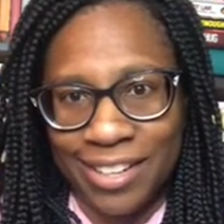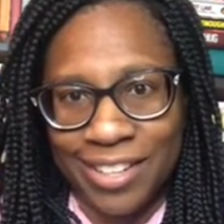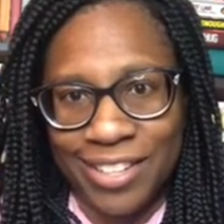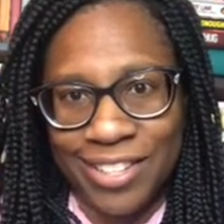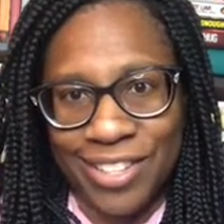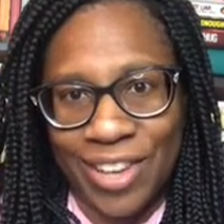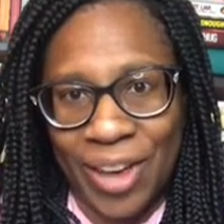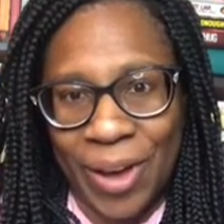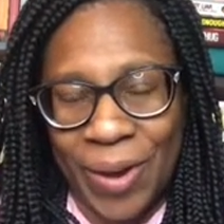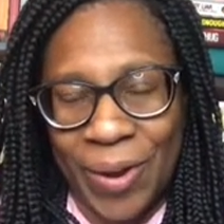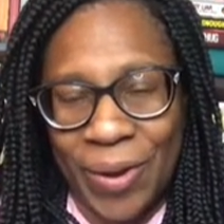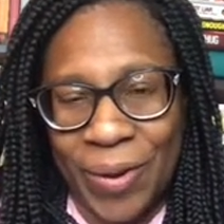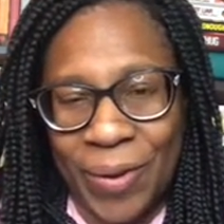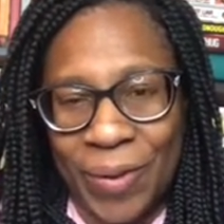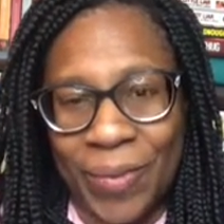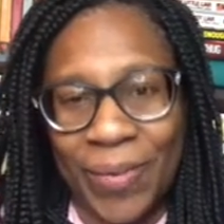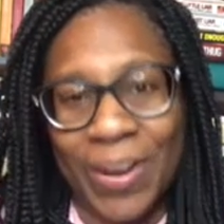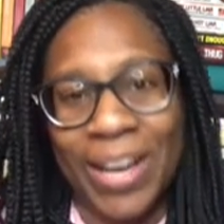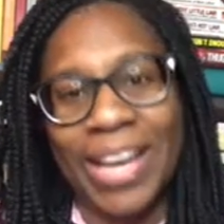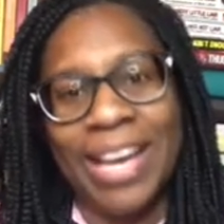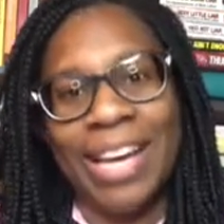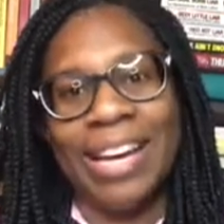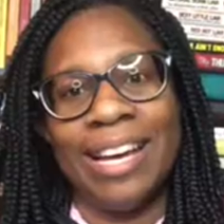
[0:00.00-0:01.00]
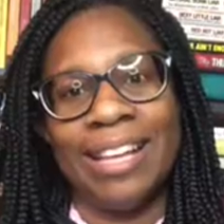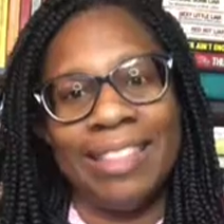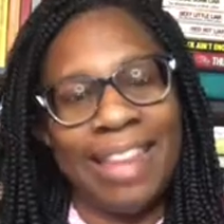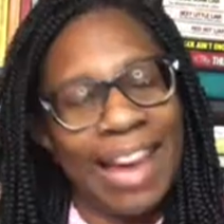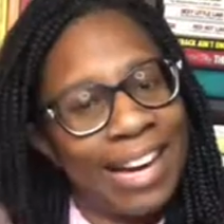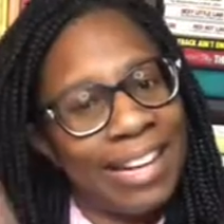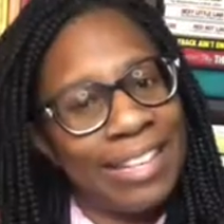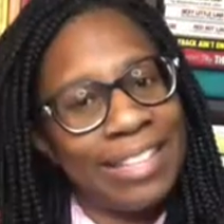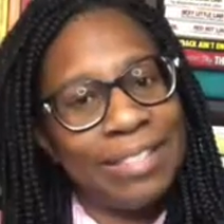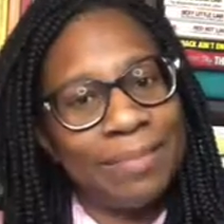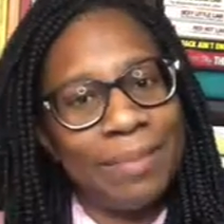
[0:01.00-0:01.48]
So
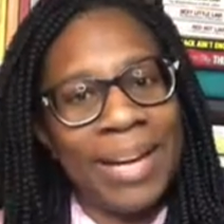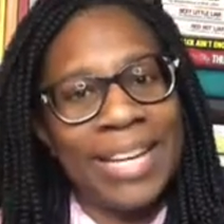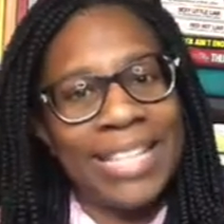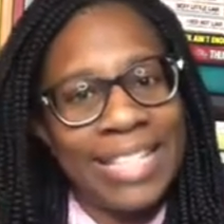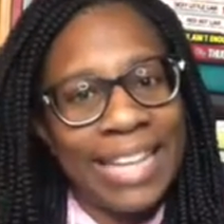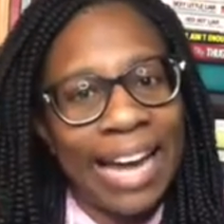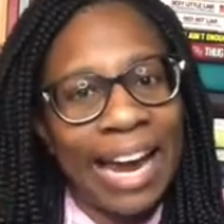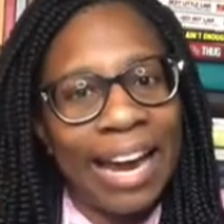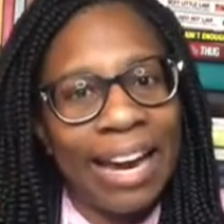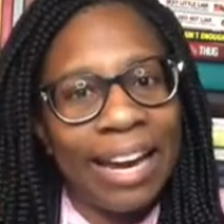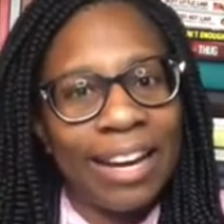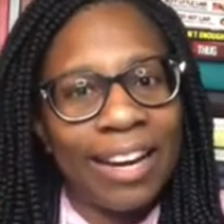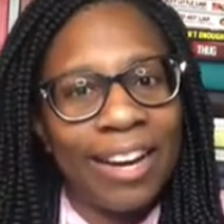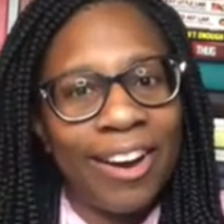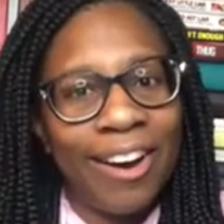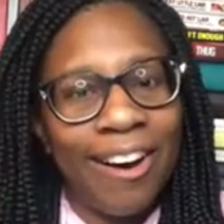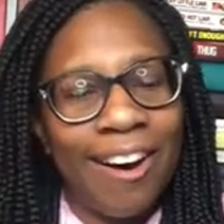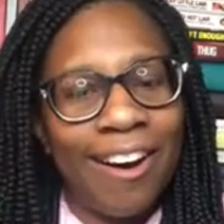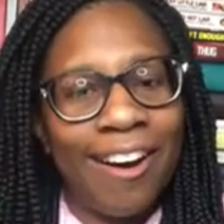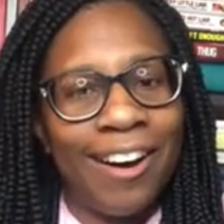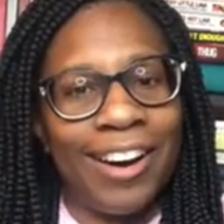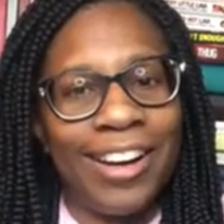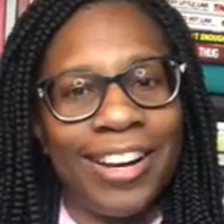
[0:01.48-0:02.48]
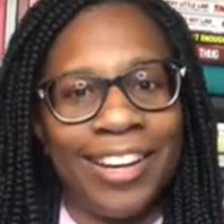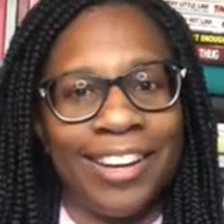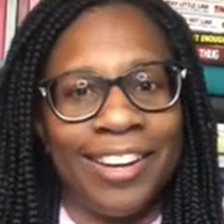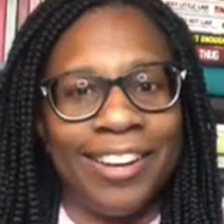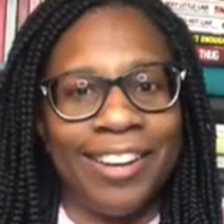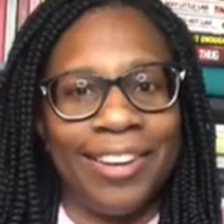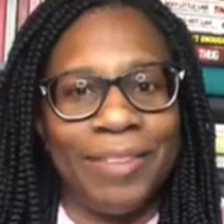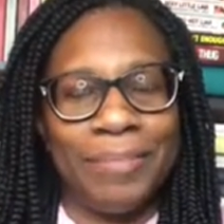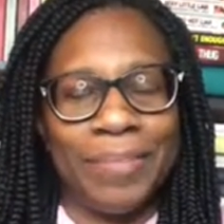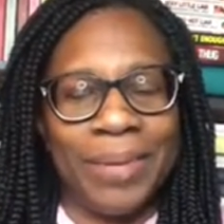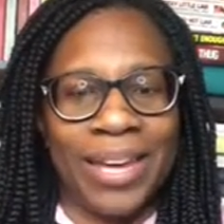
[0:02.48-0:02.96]
that is my take
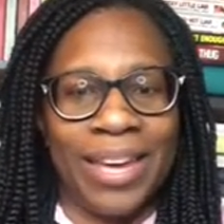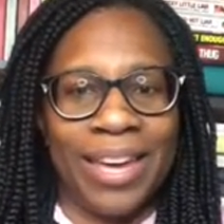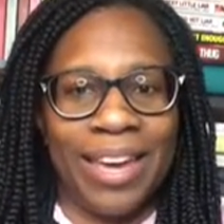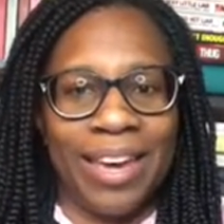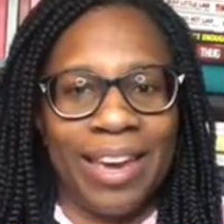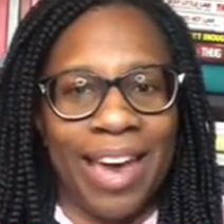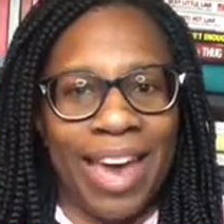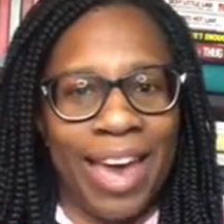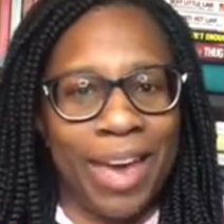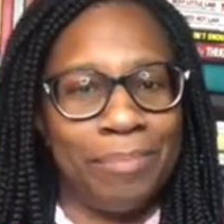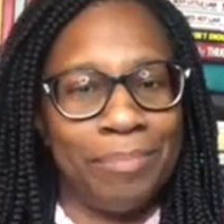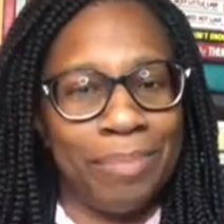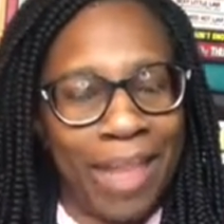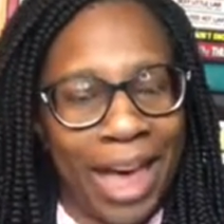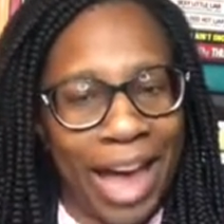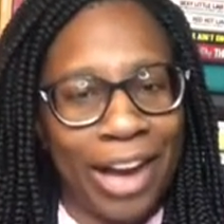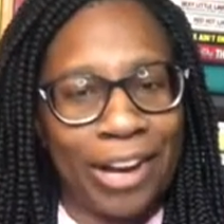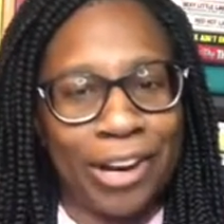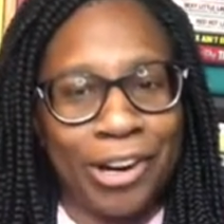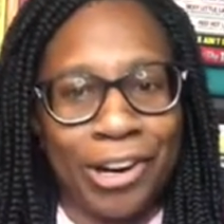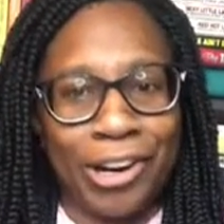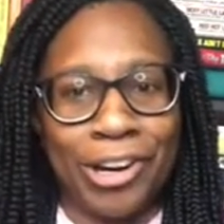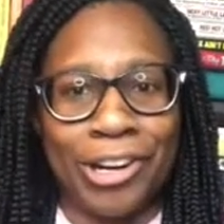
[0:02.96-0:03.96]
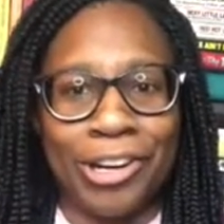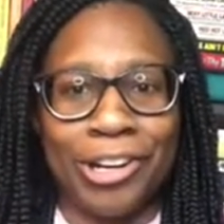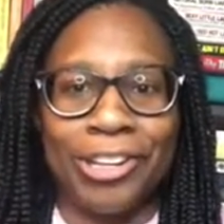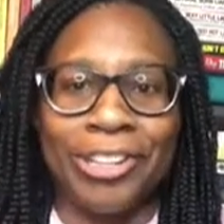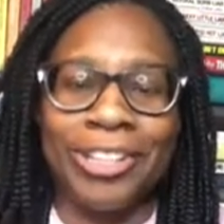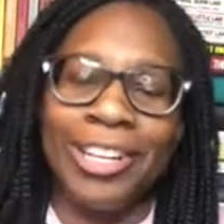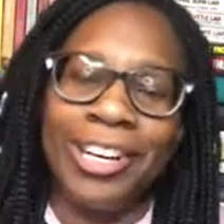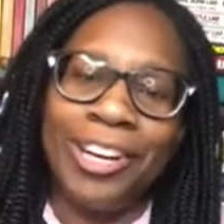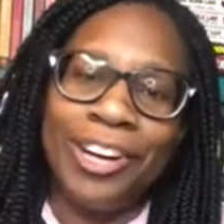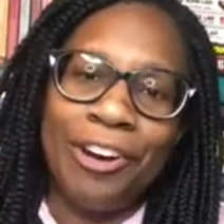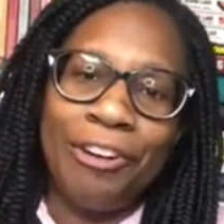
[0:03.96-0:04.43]
on being a Black girl
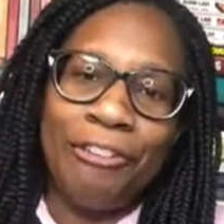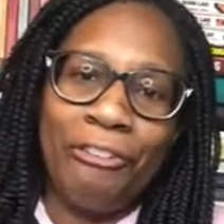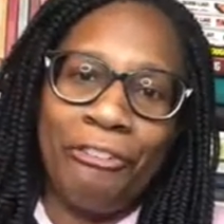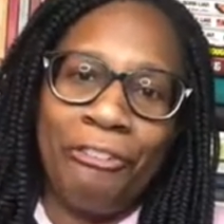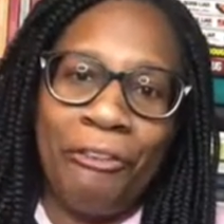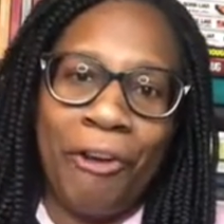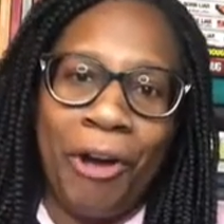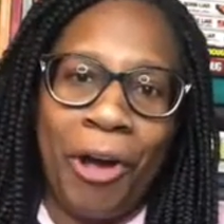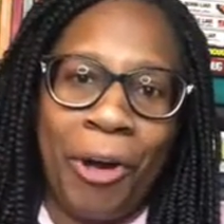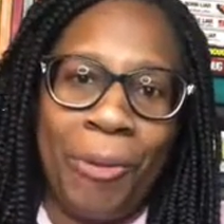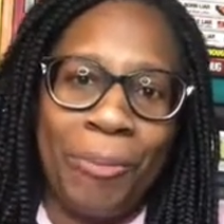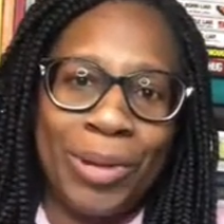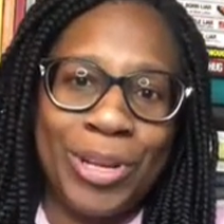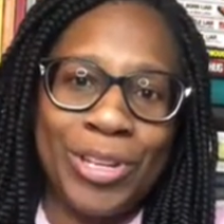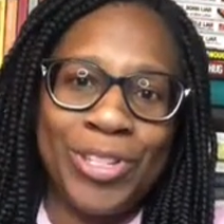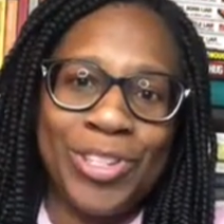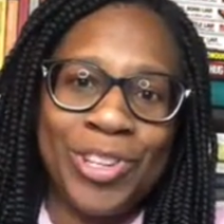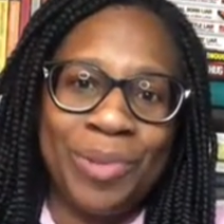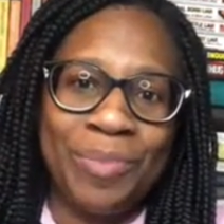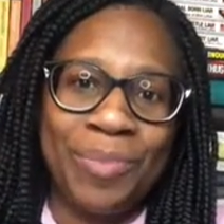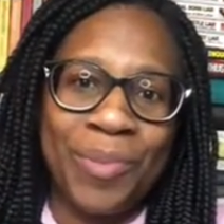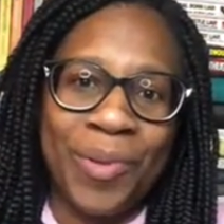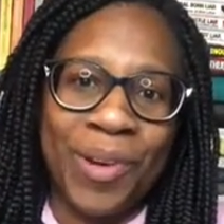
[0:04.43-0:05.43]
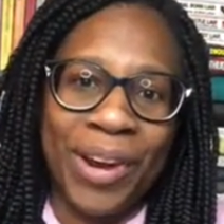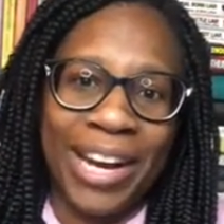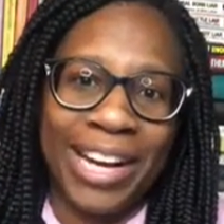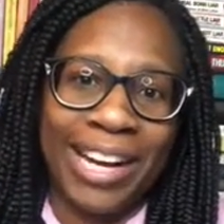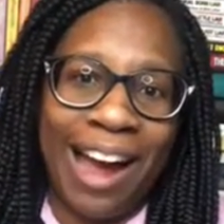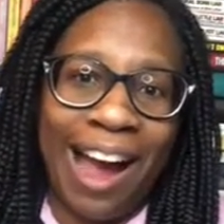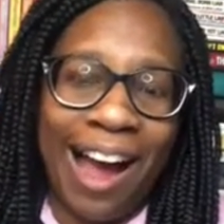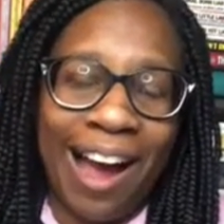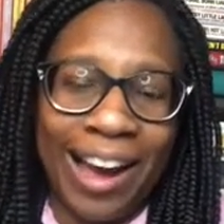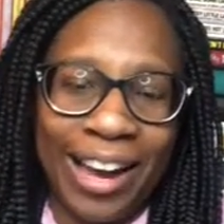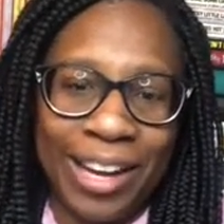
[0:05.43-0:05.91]
from Des Moines,
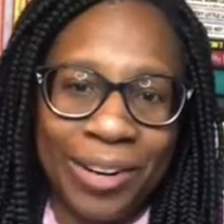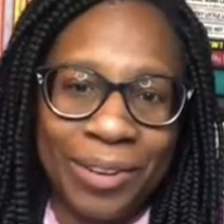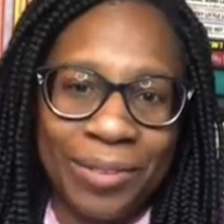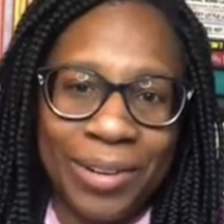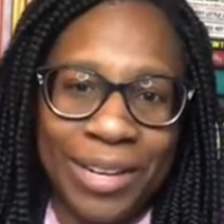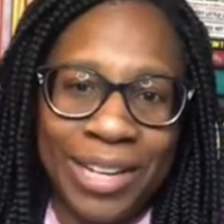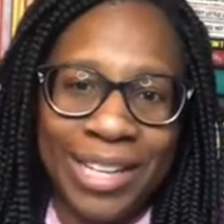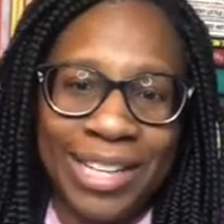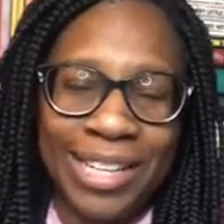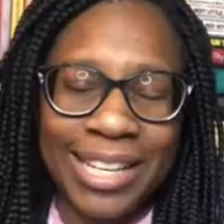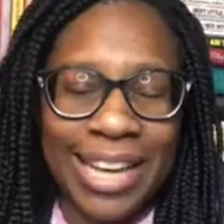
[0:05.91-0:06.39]
Iowa.